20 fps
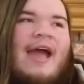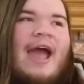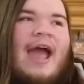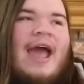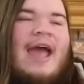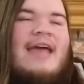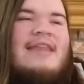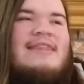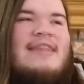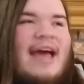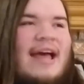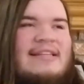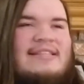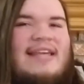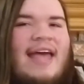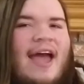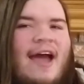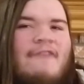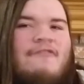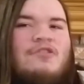And that's
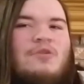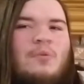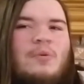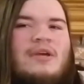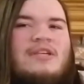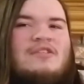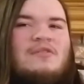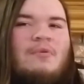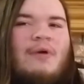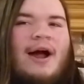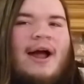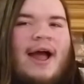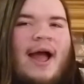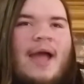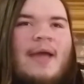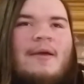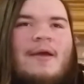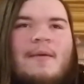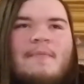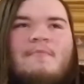half the reason why
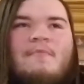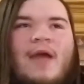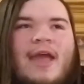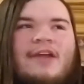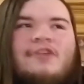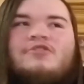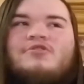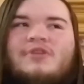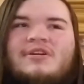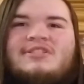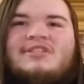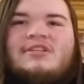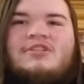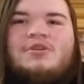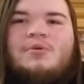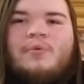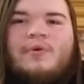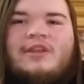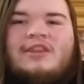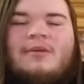I am interested
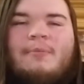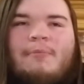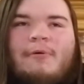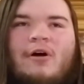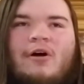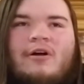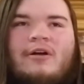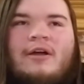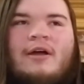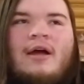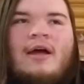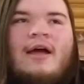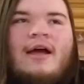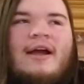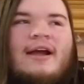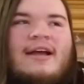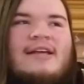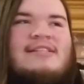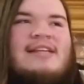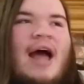to read the book,
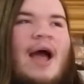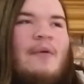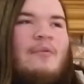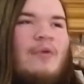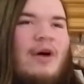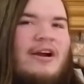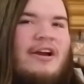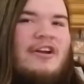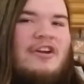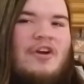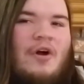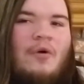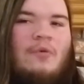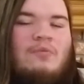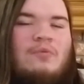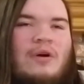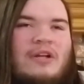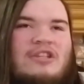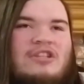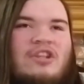because I want to know
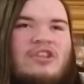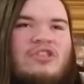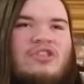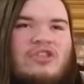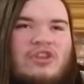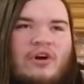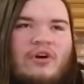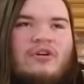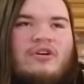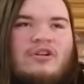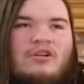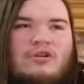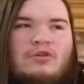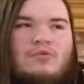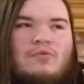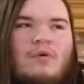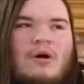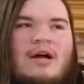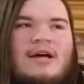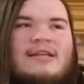what the third clue
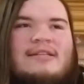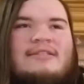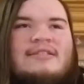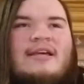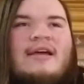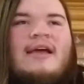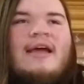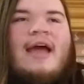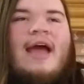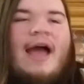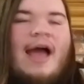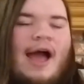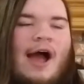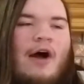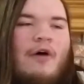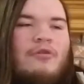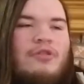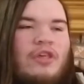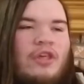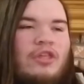was.
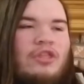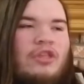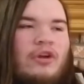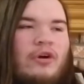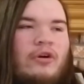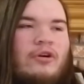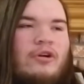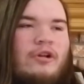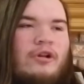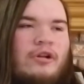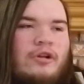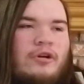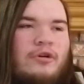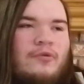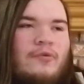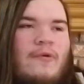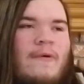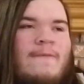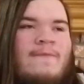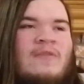How the third
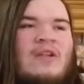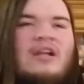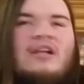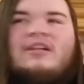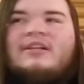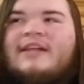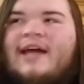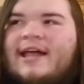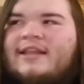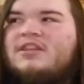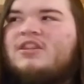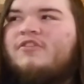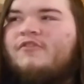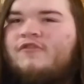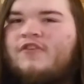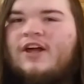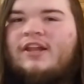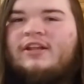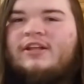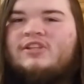clue led the
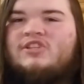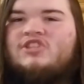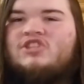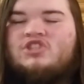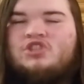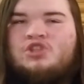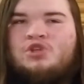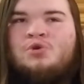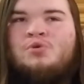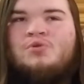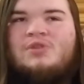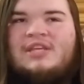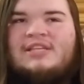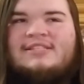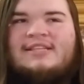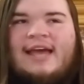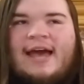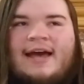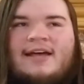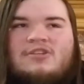villains to
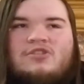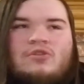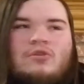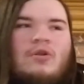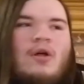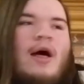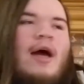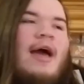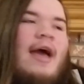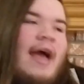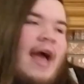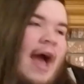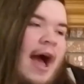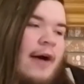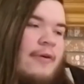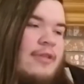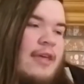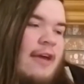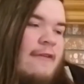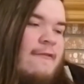this castle,
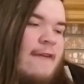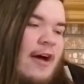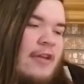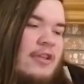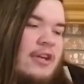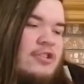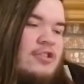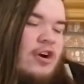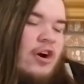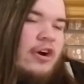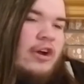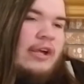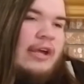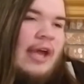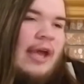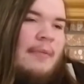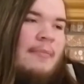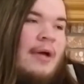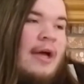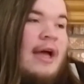how they found the Atari
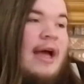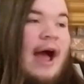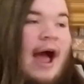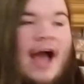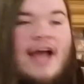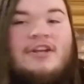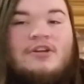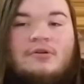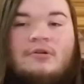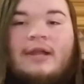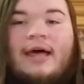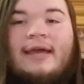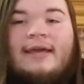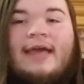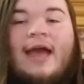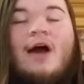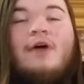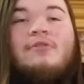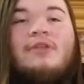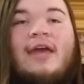game. I do
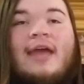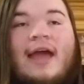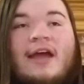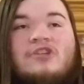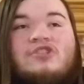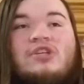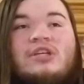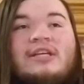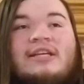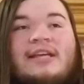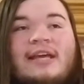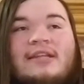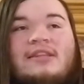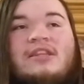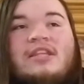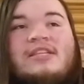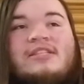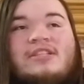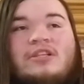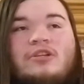like how they actually
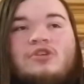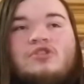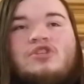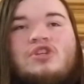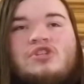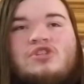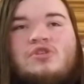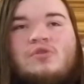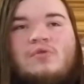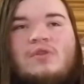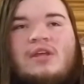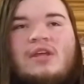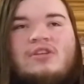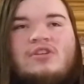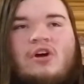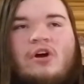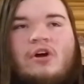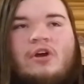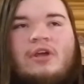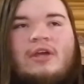get the solution to the
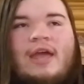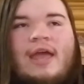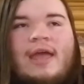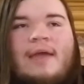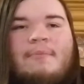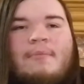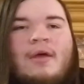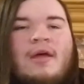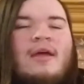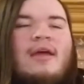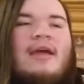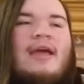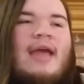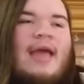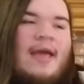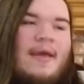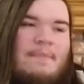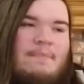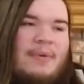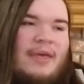Atari game,
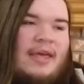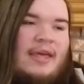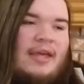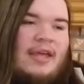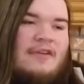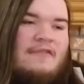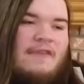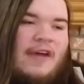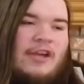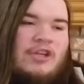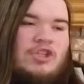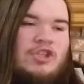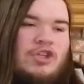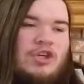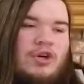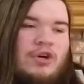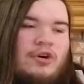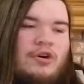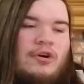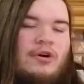it being
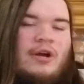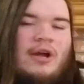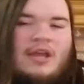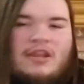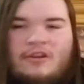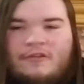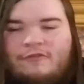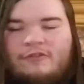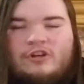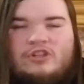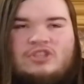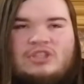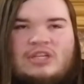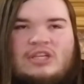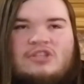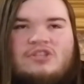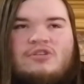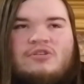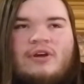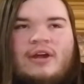adventure and the first
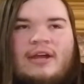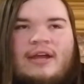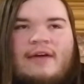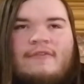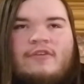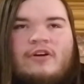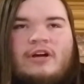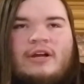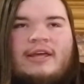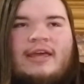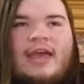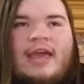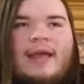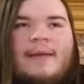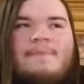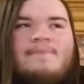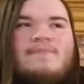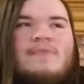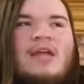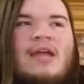Easter egg ever in a
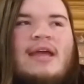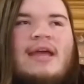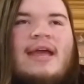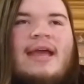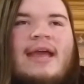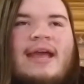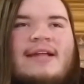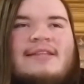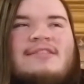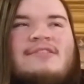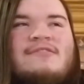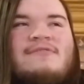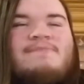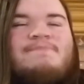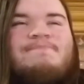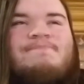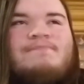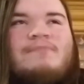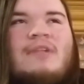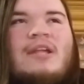game. It
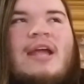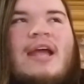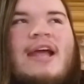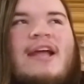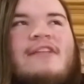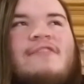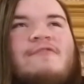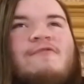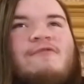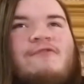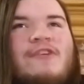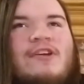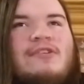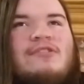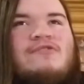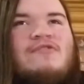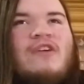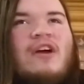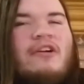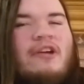
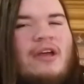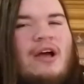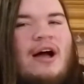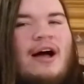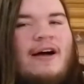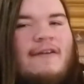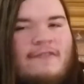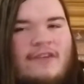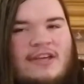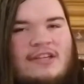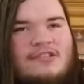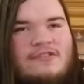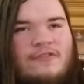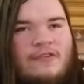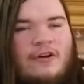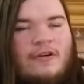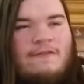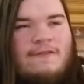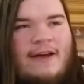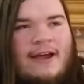feels very obvious
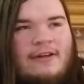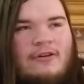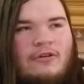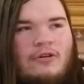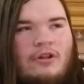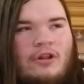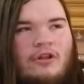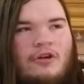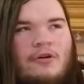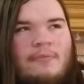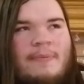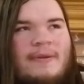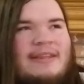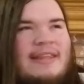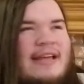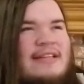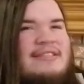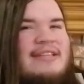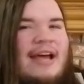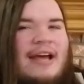for a final clue, but
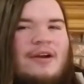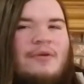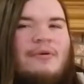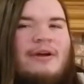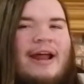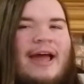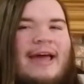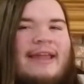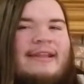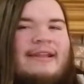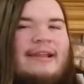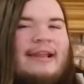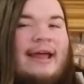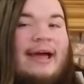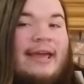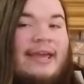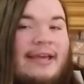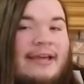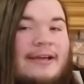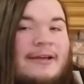that's kind of what I
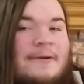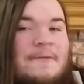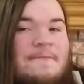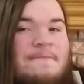like.